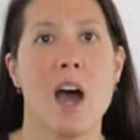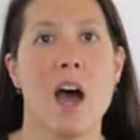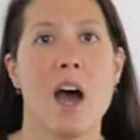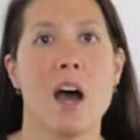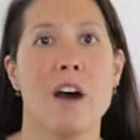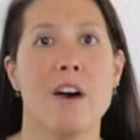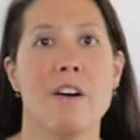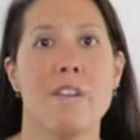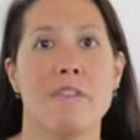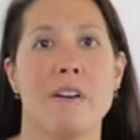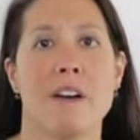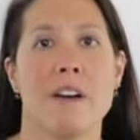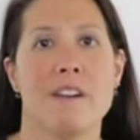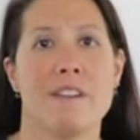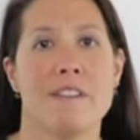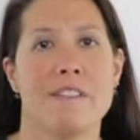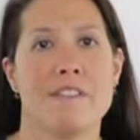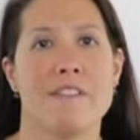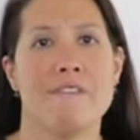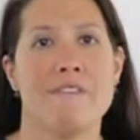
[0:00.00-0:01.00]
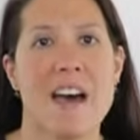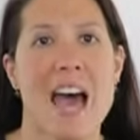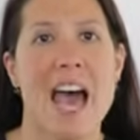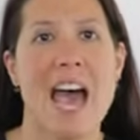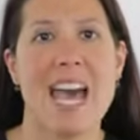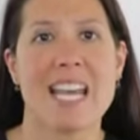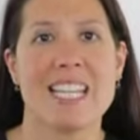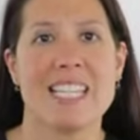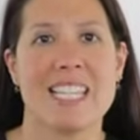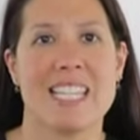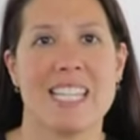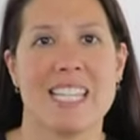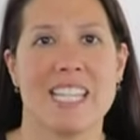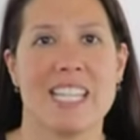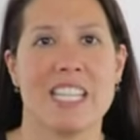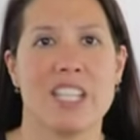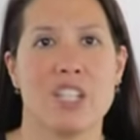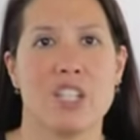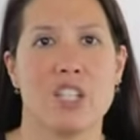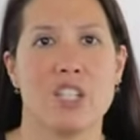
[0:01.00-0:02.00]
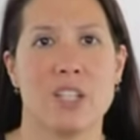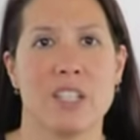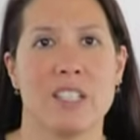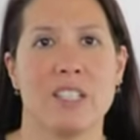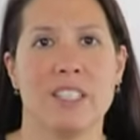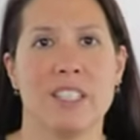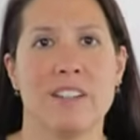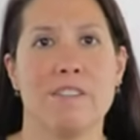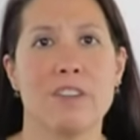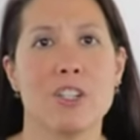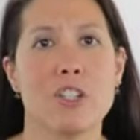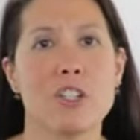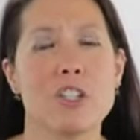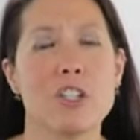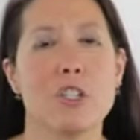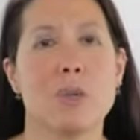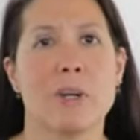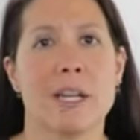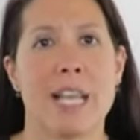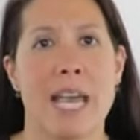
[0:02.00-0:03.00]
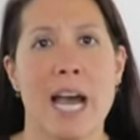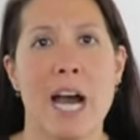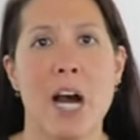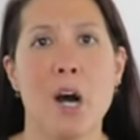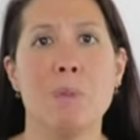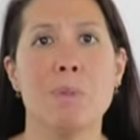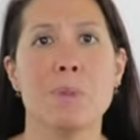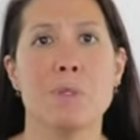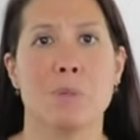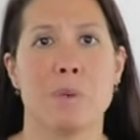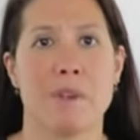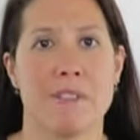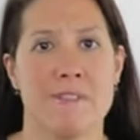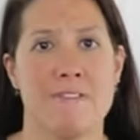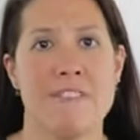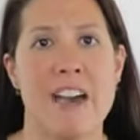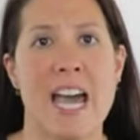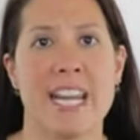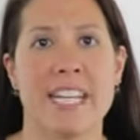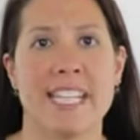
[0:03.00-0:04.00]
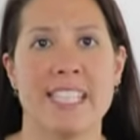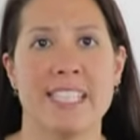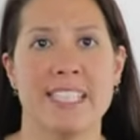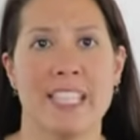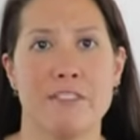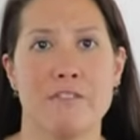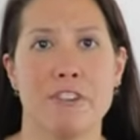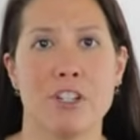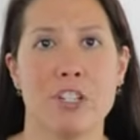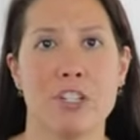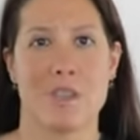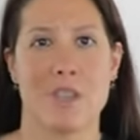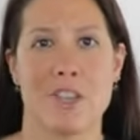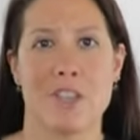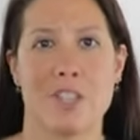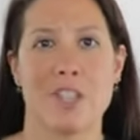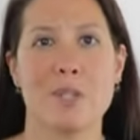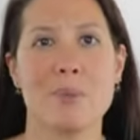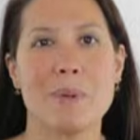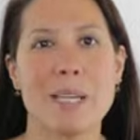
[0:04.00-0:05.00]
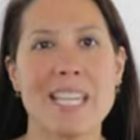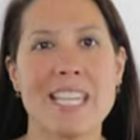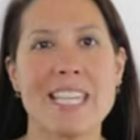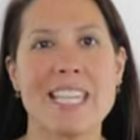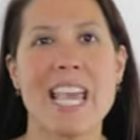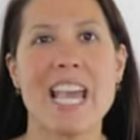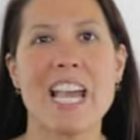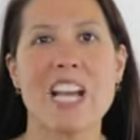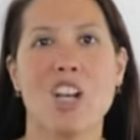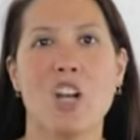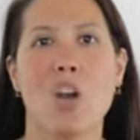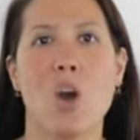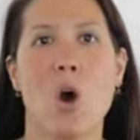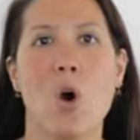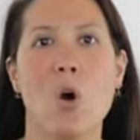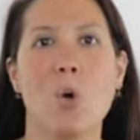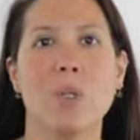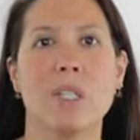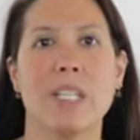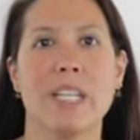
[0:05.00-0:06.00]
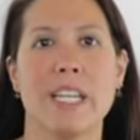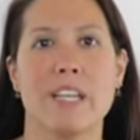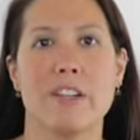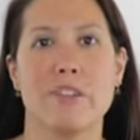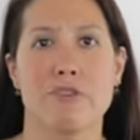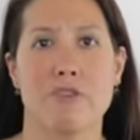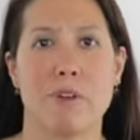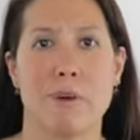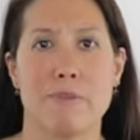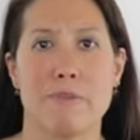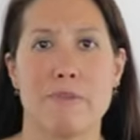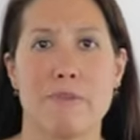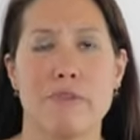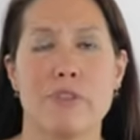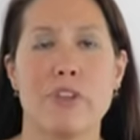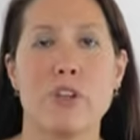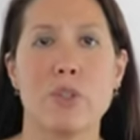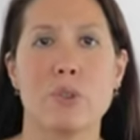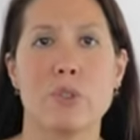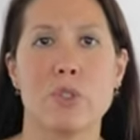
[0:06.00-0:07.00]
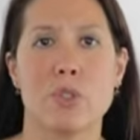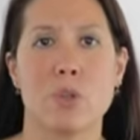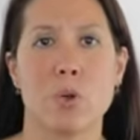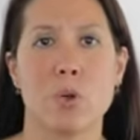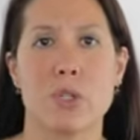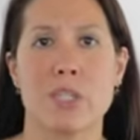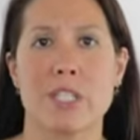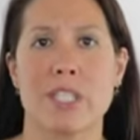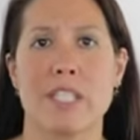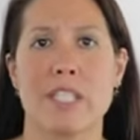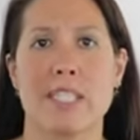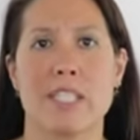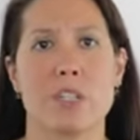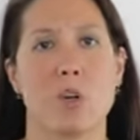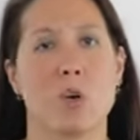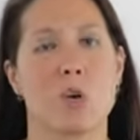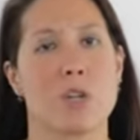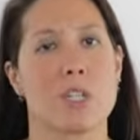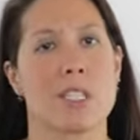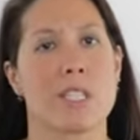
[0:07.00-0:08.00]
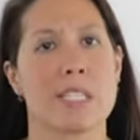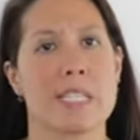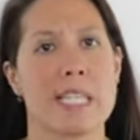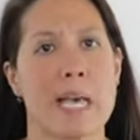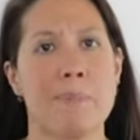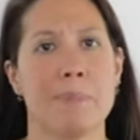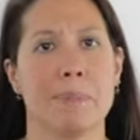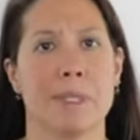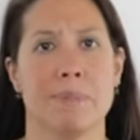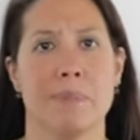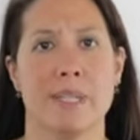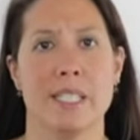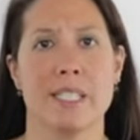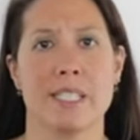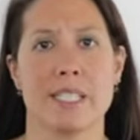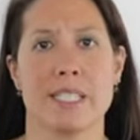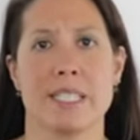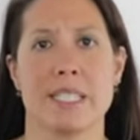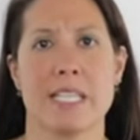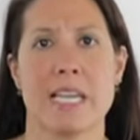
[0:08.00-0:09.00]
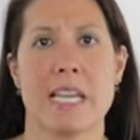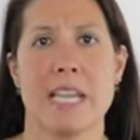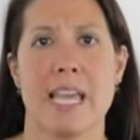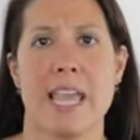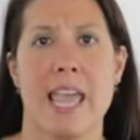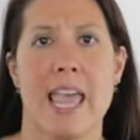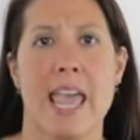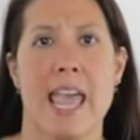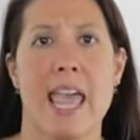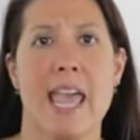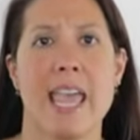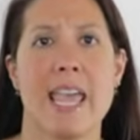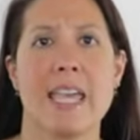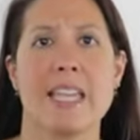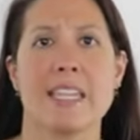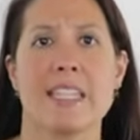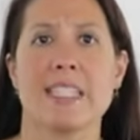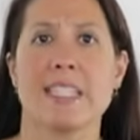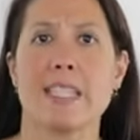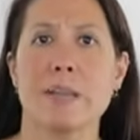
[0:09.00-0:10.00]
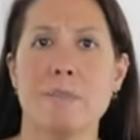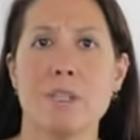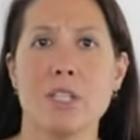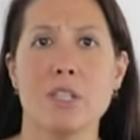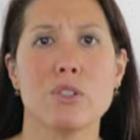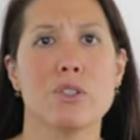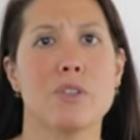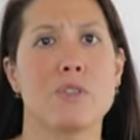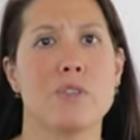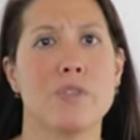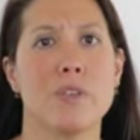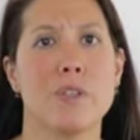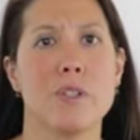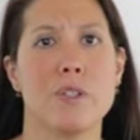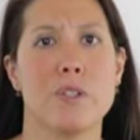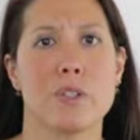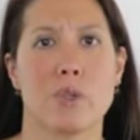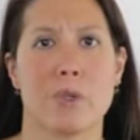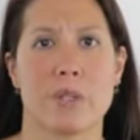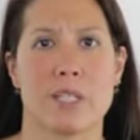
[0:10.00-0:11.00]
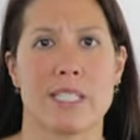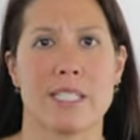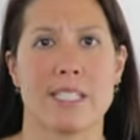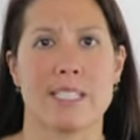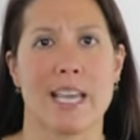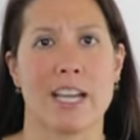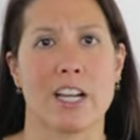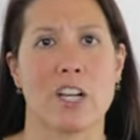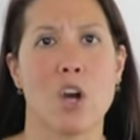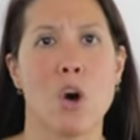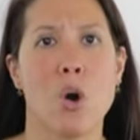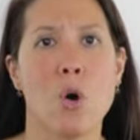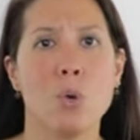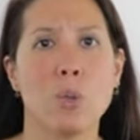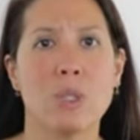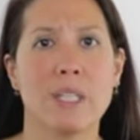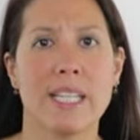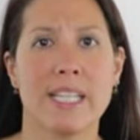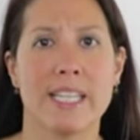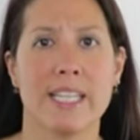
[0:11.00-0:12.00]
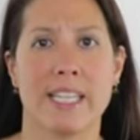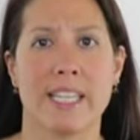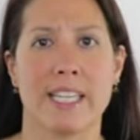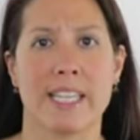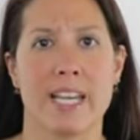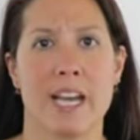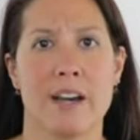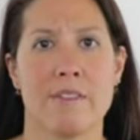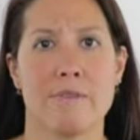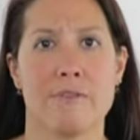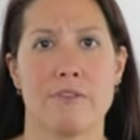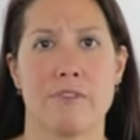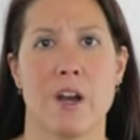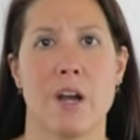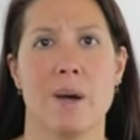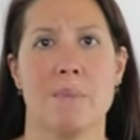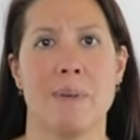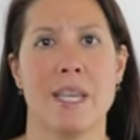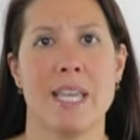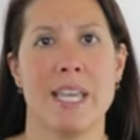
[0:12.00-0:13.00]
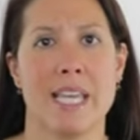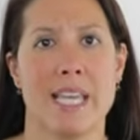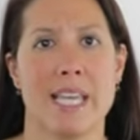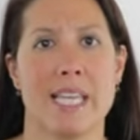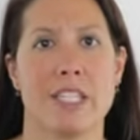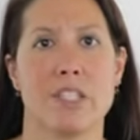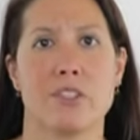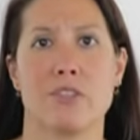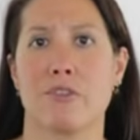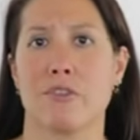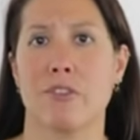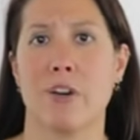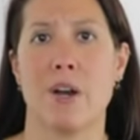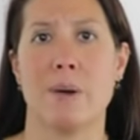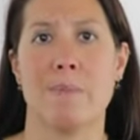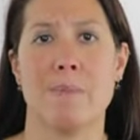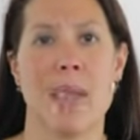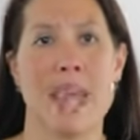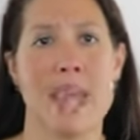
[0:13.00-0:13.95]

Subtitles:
of fat into the liver, so it helps with fatty liver. So we can get choline from food sources or supplements. And some of those food sources that choline can come from is from